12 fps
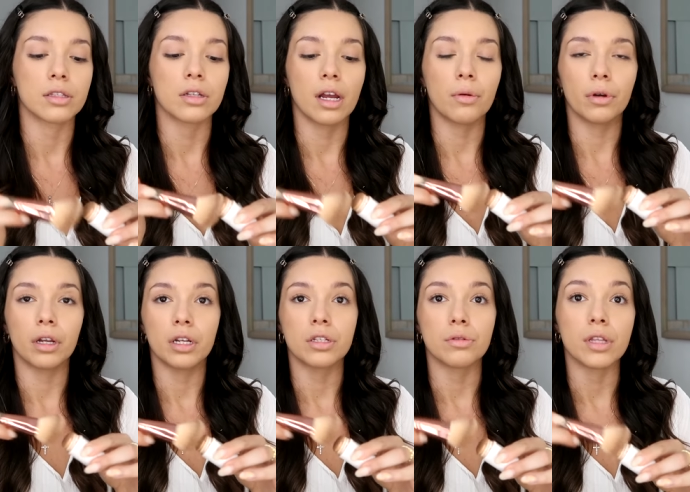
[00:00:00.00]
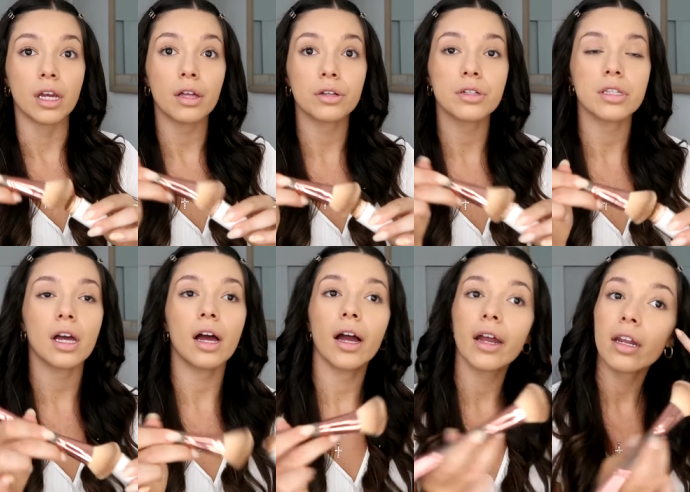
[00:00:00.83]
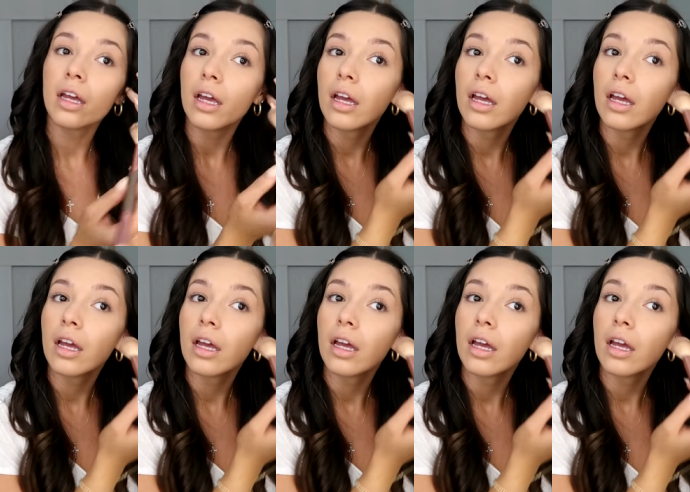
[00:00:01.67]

So now we're gonna do the other side,